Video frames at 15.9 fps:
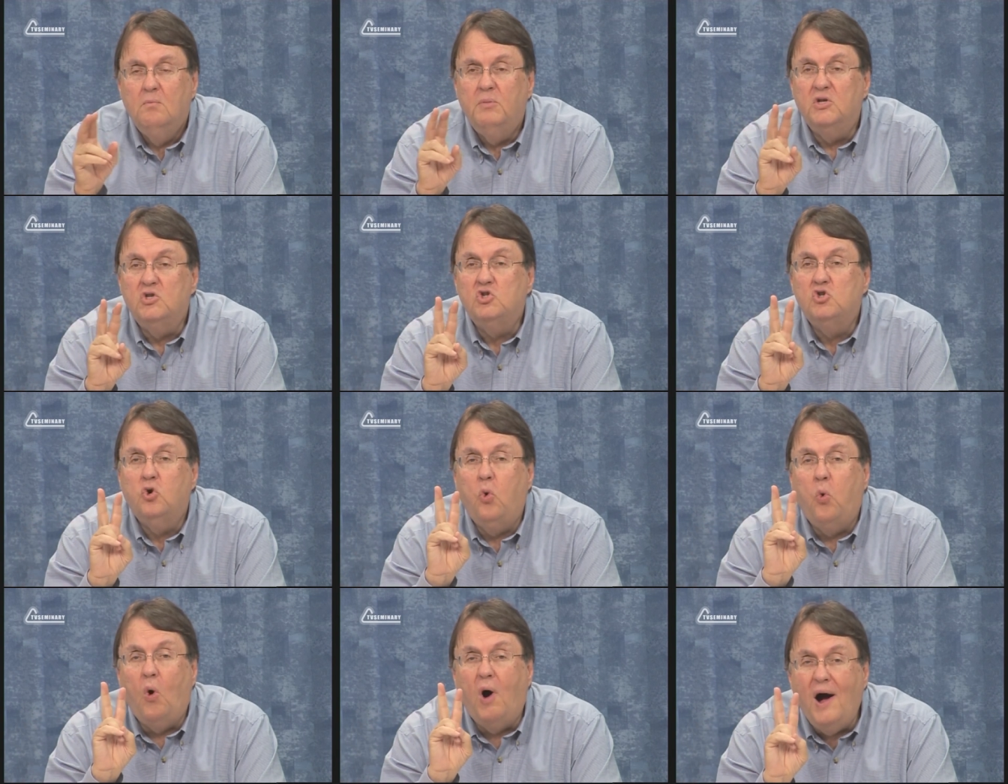But
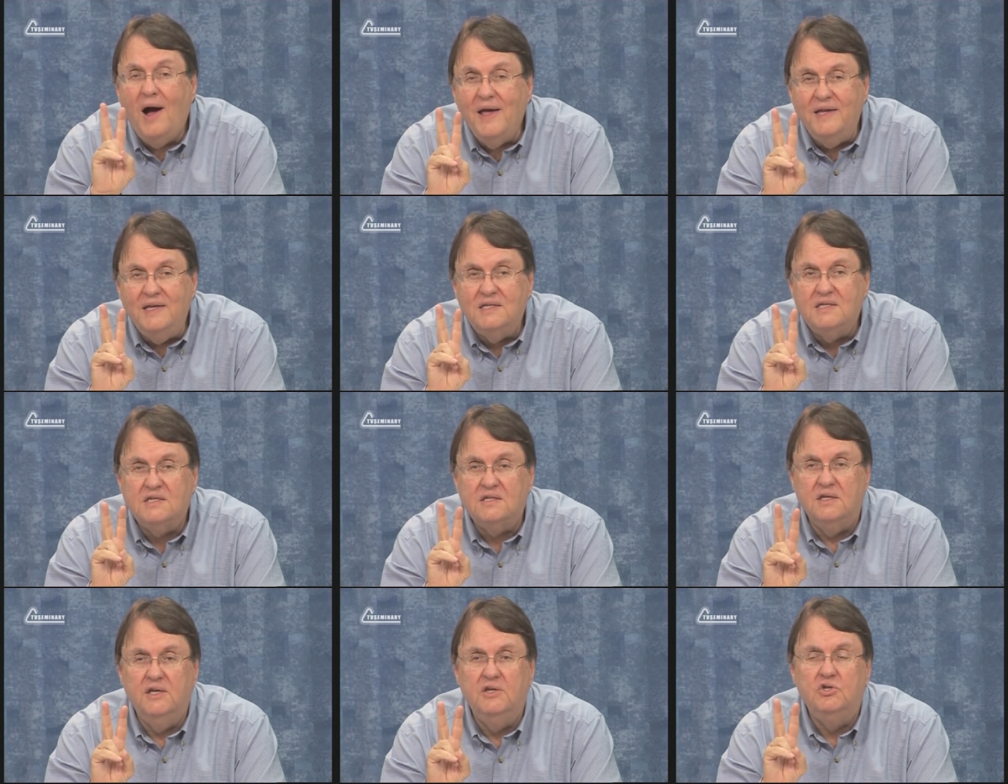
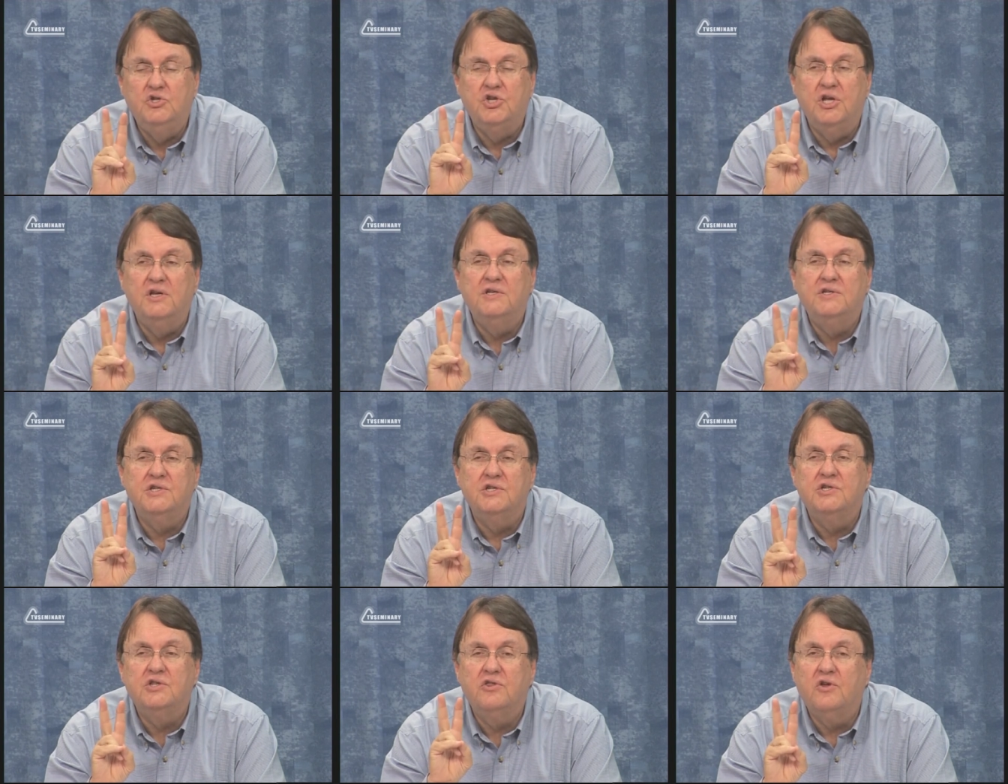twice in
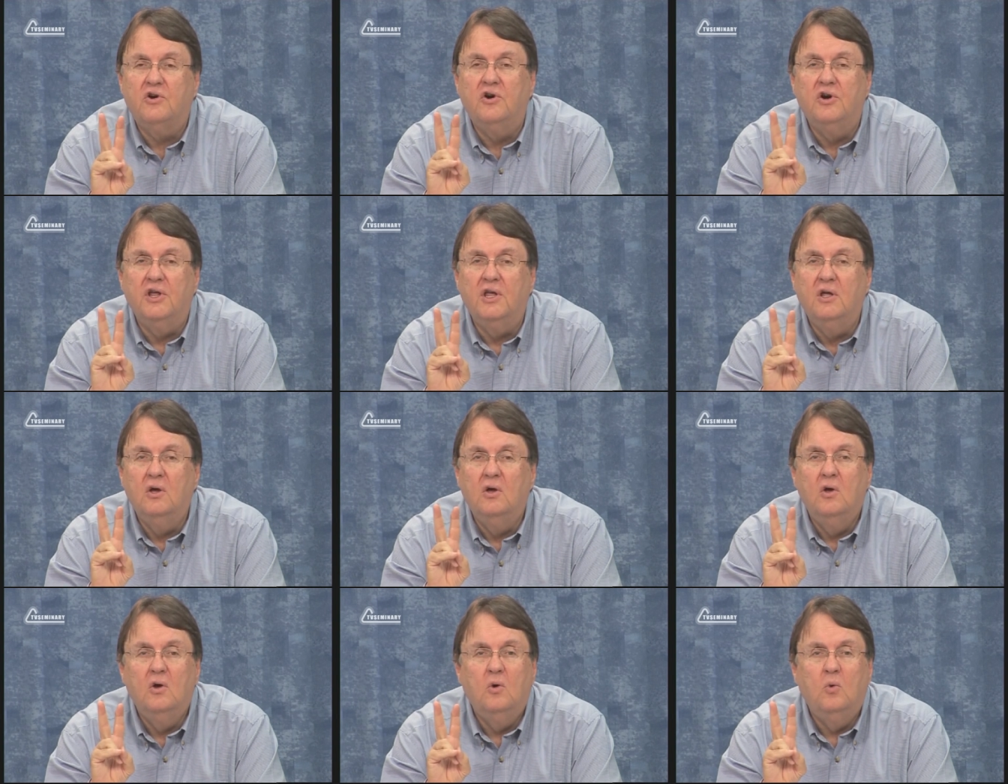Genesis 30,
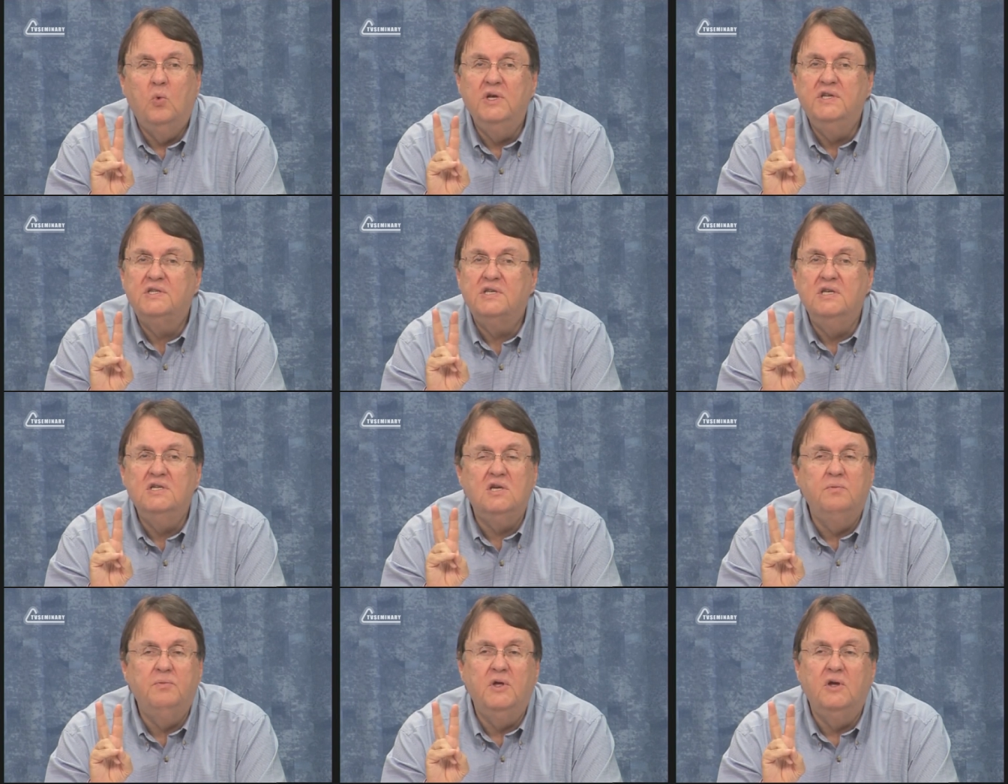we
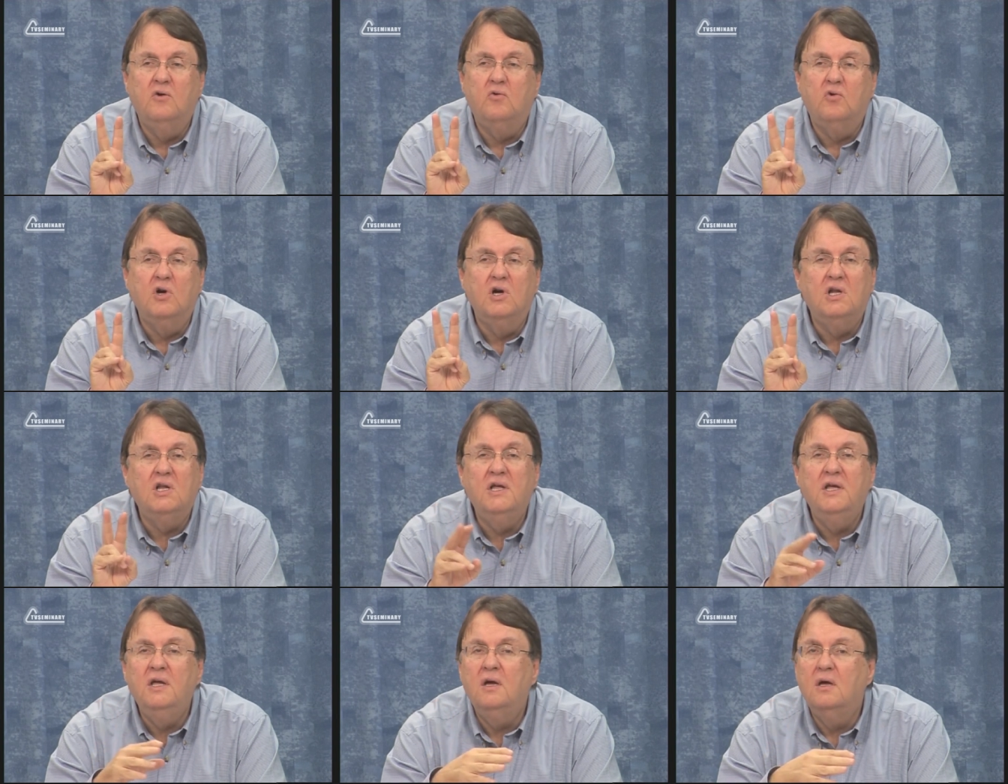see something
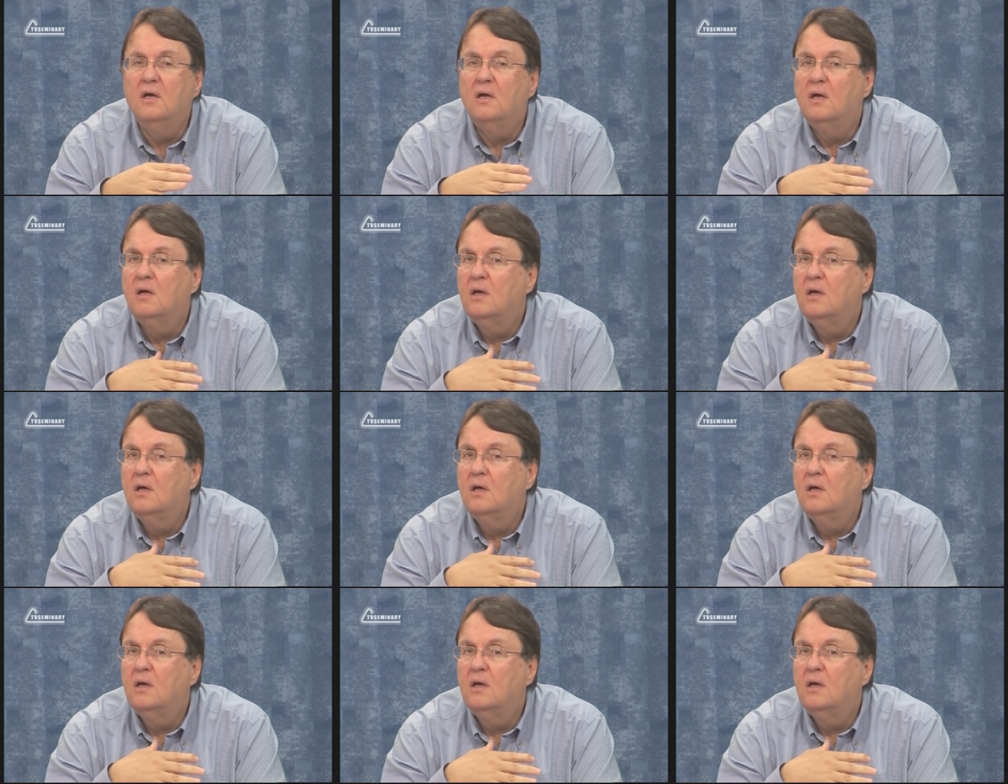really